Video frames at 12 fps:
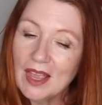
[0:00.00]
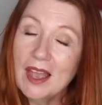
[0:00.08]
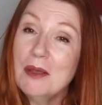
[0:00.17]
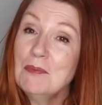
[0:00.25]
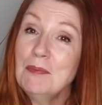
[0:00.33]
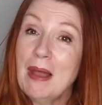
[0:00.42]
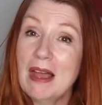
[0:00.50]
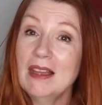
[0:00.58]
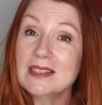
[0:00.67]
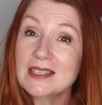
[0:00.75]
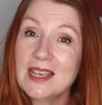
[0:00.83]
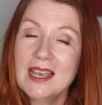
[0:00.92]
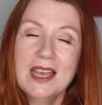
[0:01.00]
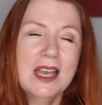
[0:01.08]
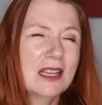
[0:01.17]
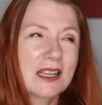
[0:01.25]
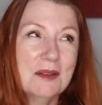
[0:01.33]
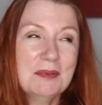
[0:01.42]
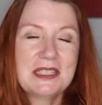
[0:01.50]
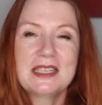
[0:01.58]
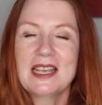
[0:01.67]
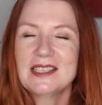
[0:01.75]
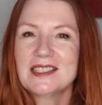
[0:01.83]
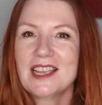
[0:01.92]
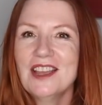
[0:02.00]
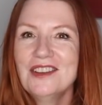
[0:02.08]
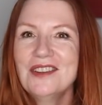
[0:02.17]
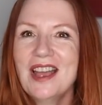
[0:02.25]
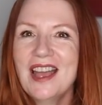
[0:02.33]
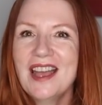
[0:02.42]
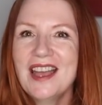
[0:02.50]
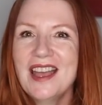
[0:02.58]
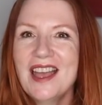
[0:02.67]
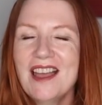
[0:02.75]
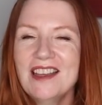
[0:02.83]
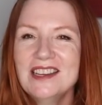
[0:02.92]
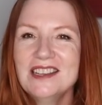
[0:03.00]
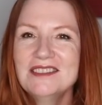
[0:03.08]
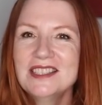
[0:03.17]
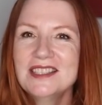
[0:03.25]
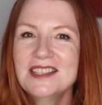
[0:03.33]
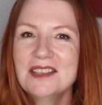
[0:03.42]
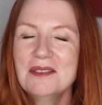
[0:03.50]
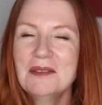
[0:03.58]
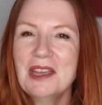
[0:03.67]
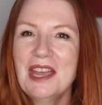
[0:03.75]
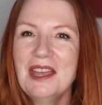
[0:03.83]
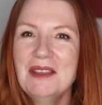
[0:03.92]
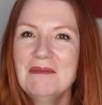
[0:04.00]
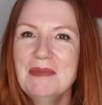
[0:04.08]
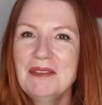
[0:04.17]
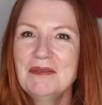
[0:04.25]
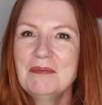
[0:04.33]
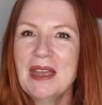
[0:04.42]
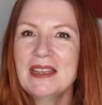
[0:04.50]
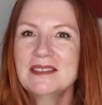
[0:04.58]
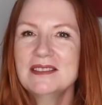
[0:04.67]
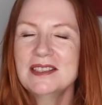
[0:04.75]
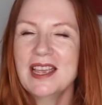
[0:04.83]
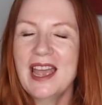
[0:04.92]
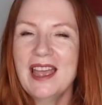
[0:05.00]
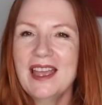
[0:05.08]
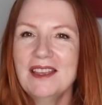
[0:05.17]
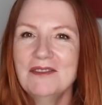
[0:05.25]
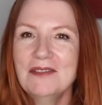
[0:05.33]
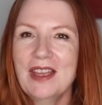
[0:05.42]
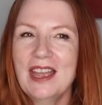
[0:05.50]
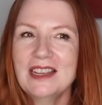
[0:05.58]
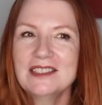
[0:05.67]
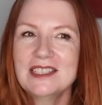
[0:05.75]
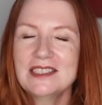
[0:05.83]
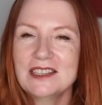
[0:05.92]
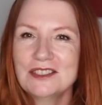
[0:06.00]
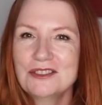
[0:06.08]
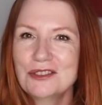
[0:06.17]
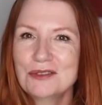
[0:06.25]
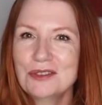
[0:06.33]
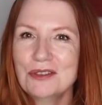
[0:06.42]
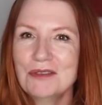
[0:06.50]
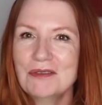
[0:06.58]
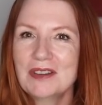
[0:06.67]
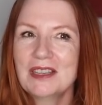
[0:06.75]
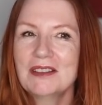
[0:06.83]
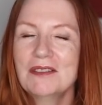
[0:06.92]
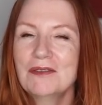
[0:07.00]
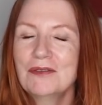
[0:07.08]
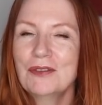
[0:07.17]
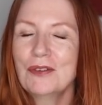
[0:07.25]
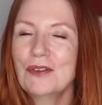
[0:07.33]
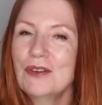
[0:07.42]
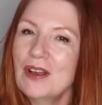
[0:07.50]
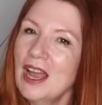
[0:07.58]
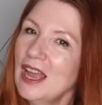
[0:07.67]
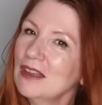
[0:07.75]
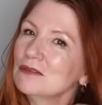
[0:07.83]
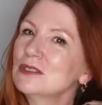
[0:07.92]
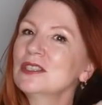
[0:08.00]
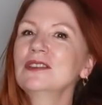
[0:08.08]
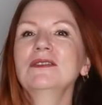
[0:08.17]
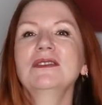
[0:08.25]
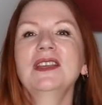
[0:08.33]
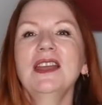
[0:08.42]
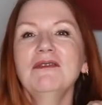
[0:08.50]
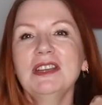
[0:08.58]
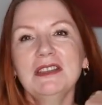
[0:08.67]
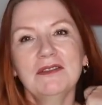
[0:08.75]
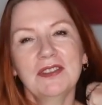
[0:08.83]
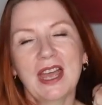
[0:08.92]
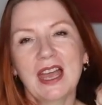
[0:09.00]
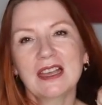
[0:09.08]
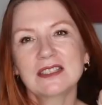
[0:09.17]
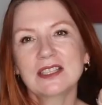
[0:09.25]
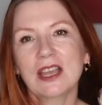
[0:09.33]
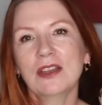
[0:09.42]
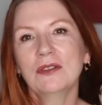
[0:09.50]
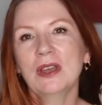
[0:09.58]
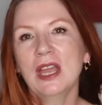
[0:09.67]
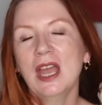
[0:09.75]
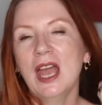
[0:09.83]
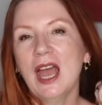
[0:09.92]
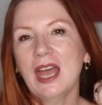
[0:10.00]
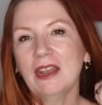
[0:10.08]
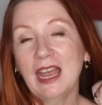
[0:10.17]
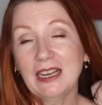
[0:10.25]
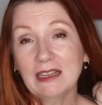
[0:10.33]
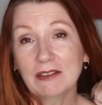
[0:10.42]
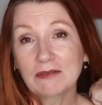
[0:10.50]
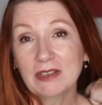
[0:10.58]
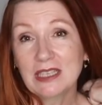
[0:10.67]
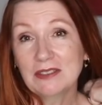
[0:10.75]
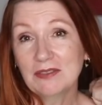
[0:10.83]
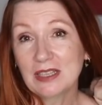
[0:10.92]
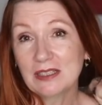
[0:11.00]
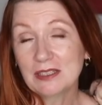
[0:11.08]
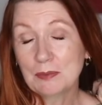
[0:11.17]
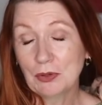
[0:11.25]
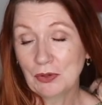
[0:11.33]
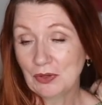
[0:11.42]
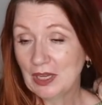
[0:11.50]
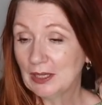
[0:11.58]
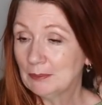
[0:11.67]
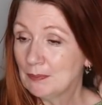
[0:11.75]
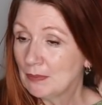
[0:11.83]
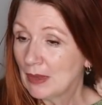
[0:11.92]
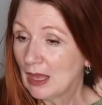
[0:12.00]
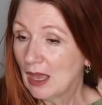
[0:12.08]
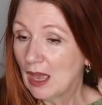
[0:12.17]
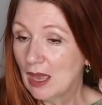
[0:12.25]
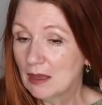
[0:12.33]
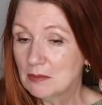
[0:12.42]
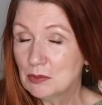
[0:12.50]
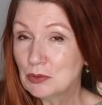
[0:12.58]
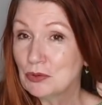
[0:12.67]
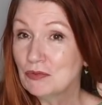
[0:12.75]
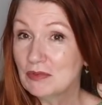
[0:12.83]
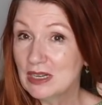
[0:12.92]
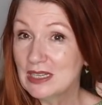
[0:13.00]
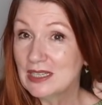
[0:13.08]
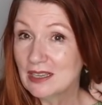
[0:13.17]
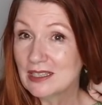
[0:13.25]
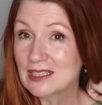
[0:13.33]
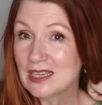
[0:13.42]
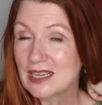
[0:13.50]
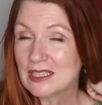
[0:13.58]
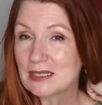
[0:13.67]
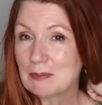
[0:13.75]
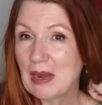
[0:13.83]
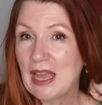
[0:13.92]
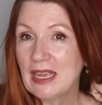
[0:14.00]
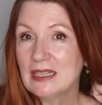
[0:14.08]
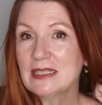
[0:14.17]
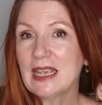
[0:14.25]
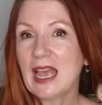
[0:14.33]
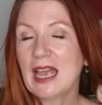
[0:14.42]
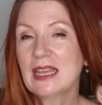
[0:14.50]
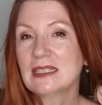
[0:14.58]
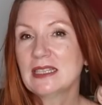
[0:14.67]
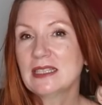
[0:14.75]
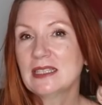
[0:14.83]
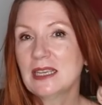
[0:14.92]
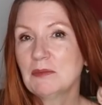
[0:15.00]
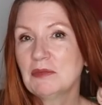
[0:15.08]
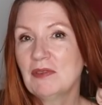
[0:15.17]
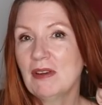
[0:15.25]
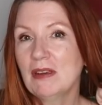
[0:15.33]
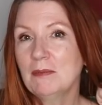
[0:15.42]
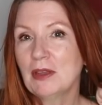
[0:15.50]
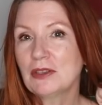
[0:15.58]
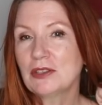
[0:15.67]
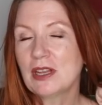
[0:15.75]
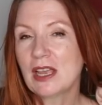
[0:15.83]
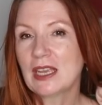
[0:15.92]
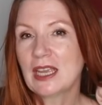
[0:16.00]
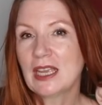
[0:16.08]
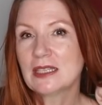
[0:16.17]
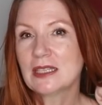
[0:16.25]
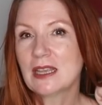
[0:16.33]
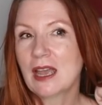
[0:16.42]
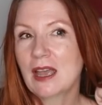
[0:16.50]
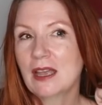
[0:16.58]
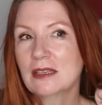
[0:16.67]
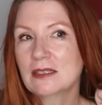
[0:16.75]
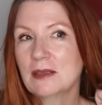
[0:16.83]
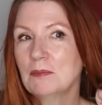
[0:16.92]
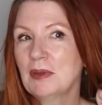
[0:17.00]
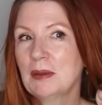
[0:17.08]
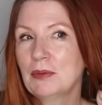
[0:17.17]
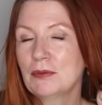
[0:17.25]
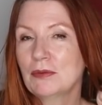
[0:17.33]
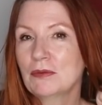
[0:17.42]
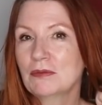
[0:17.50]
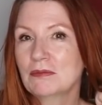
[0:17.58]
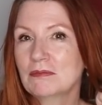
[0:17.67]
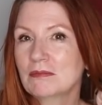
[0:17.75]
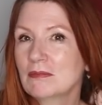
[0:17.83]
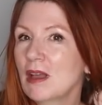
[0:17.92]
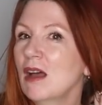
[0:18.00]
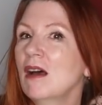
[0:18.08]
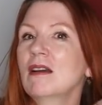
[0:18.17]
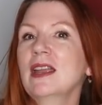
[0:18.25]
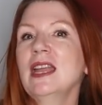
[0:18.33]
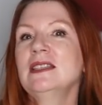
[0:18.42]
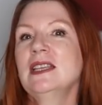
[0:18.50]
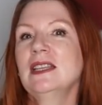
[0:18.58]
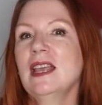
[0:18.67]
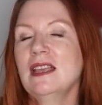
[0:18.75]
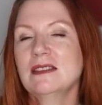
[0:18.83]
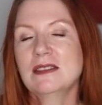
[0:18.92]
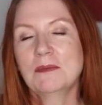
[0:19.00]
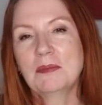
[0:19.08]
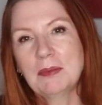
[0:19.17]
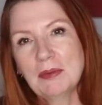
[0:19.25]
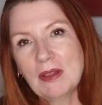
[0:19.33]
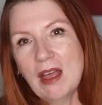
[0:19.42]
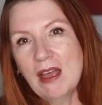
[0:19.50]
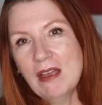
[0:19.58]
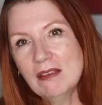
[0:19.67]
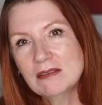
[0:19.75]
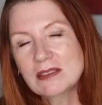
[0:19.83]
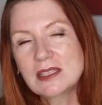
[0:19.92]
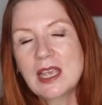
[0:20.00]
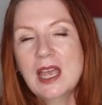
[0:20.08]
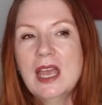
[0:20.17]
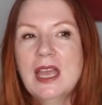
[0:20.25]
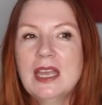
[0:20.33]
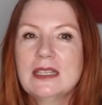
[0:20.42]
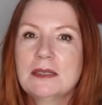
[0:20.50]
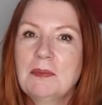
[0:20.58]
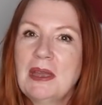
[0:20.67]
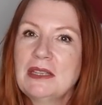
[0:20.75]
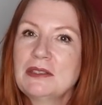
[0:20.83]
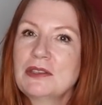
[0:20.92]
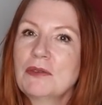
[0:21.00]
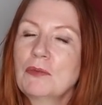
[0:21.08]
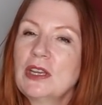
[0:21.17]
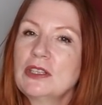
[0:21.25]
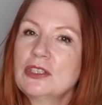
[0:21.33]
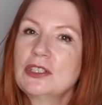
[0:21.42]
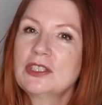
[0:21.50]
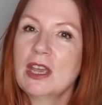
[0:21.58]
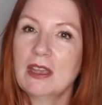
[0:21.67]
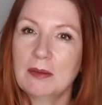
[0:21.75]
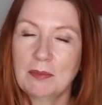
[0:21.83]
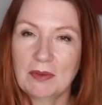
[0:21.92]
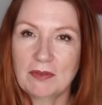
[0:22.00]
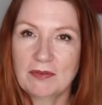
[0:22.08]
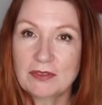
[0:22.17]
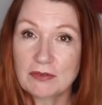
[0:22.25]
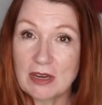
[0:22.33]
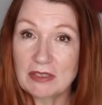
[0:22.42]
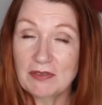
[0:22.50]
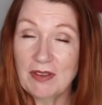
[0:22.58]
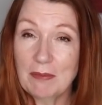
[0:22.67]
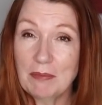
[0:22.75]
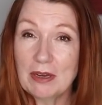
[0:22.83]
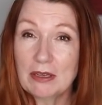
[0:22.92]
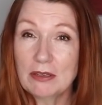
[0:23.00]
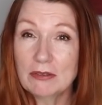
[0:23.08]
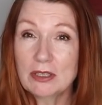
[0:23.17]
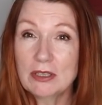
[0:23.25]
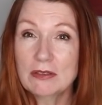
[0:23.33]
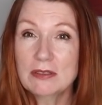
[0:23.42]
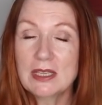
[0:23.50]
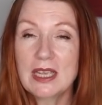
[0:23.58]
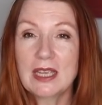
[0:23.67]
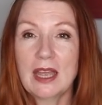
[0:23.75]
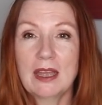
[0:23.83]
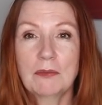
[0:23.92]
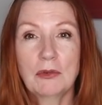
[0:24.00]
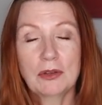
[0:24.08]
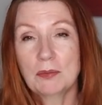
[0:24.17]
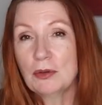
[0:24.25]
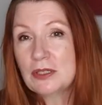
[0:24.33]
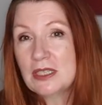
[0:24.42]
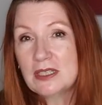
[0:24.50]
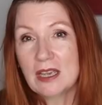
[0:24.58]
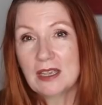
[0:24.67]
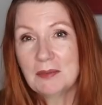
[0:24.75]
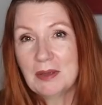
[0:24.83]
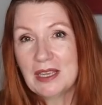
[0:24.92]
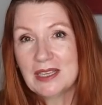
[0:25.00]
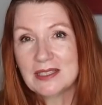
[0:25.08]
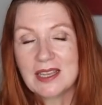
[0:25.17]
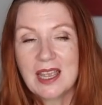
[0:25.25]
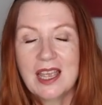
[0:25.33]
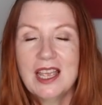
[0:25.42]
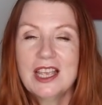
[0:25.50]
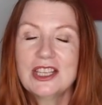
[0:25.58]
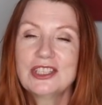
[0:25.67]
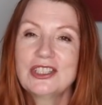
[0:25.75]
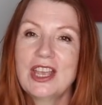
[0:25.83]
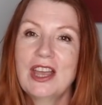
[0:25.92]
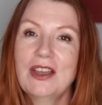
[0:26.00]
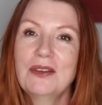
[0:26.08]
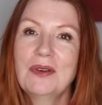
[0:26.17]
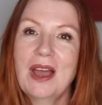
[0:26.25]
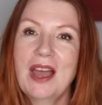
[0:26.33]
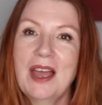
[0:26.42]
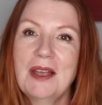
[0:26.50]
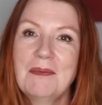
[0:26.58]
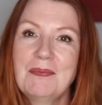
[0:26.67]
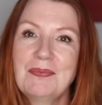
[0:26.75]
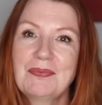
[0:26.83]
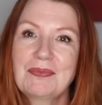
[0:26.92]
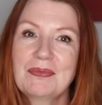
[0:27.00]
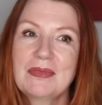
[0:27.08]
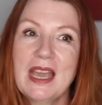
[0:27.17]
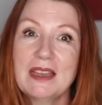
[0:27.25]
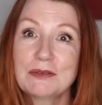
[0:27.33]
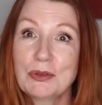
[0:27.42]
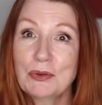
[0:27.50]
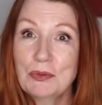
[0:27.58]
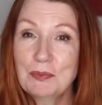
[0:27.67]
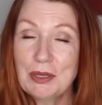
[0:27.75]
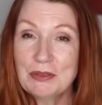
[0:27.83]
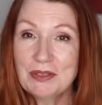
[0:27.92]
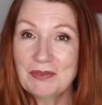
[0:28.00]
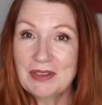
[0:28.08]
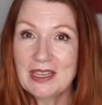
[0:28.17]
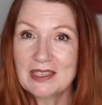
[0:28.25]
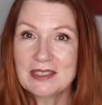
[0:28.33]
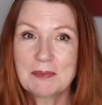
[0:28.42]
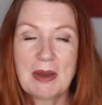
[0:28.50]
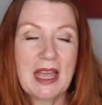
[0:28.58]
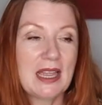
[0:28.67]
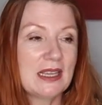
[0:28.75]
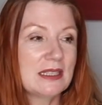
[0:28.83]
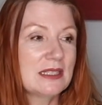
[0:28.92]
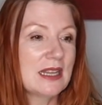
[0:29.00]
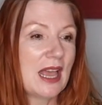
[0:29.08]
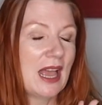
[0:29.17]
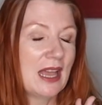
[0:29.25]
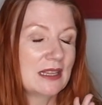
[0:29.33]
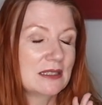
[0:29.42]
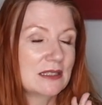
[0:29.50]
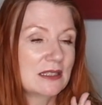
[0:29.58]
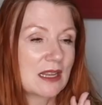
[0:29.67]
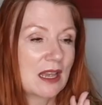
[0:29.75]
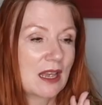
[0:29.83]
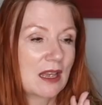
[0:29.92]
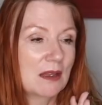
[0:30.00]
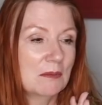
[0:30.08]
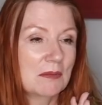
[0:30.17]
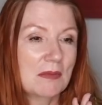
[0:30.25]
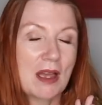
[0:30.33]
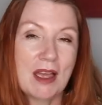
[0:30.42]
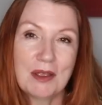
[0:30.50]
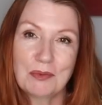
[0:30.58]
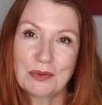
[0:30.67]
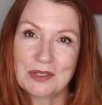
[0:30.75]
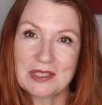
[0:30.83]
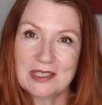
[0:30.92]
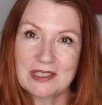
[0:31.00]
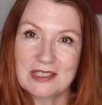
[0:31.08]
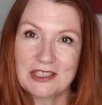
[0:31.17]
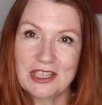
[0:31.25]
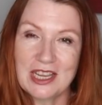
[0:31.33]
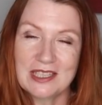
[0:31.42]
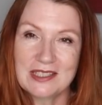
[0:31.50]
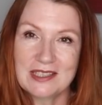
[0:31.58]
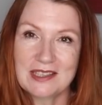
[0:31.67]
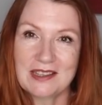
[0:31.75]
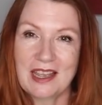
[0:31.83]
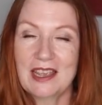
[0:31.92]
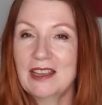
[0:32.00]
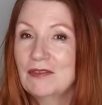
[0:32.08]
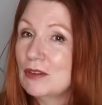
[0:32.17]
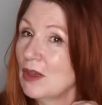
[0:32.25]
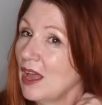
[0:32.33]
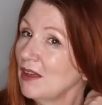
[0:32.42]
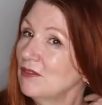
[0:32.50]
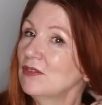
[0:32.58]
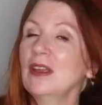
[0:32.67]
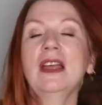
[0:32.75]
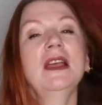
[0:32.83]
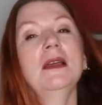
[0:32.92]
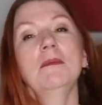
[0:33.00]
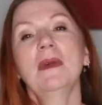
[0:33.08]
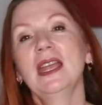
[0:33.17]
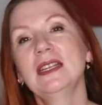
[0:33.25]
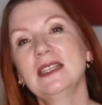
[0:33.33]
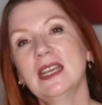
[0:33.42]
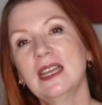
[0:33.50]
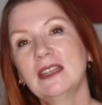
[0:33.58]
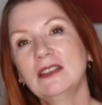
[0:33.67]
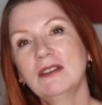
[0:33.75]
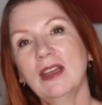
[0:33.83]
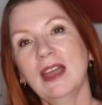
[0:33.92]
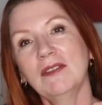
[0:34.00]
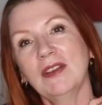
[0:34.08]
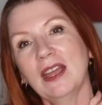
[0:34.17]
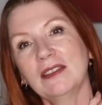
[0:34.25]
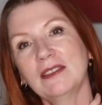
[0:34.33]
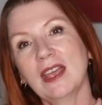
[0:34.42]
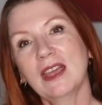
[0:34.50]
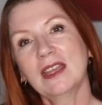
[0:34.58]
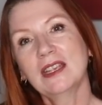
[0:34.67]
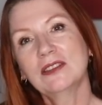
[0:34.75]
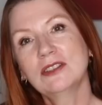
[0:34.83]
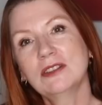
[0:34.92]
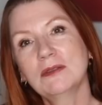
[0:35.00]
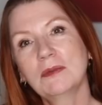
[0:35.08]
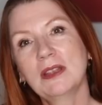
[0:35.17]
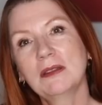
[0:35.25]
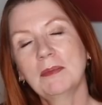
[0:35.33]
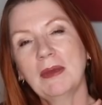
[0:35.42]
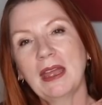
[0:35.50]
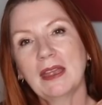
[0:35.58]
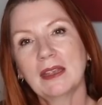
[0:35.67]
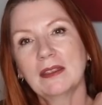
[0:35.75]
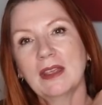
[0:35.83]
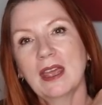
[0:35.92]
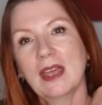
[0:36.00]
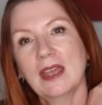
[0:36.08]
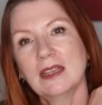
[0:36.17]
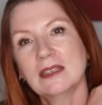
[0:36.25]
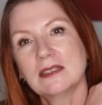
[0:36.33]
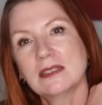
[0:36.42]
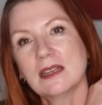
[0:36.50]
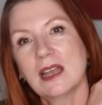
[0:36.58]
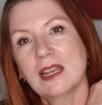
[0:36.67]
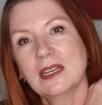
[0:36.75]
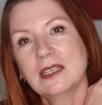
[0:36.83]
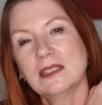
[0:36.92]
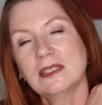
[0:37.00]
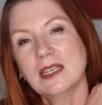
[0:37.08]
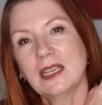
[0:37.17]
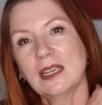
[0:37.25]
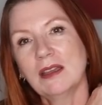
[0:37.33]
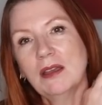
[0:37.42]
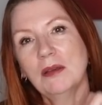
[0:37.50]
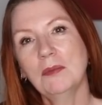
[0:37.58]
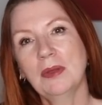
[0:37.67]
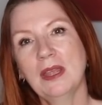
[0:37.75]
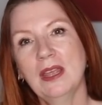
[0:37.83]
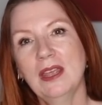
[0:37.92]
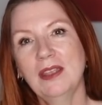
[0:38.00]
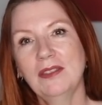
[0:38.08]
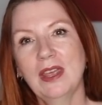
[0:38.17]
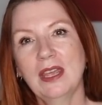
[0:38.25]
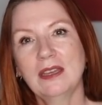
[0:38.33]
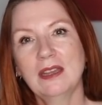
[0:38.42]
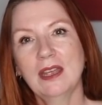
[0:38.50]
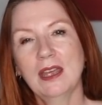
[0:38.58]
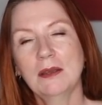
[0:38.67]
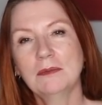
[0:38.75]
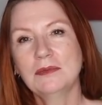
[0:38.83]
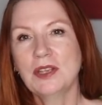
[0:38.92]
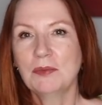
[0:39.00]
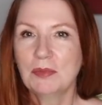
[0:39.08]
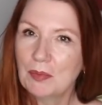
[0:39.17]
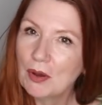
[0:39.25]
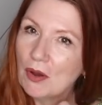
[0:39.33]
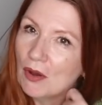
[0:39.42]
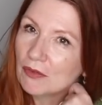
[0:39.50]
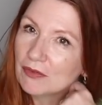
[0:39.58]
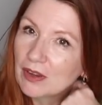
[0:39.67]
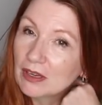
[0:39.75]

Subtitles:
But a couple of days ago, I noticed that Maven Patterns have actually done a tutorial for how to get rid of that. So I had a little read of it this morning. It was all really nicely explained, and it seems very much like it. Some people are getting that, some people aren't. It depends on which type of stretch fabric you're using and what your body type is. So yeah, it's all beautifully explained, and I would suggest that if you have made it and you have had that issue where the back there is slightly sticking up, then don't be put off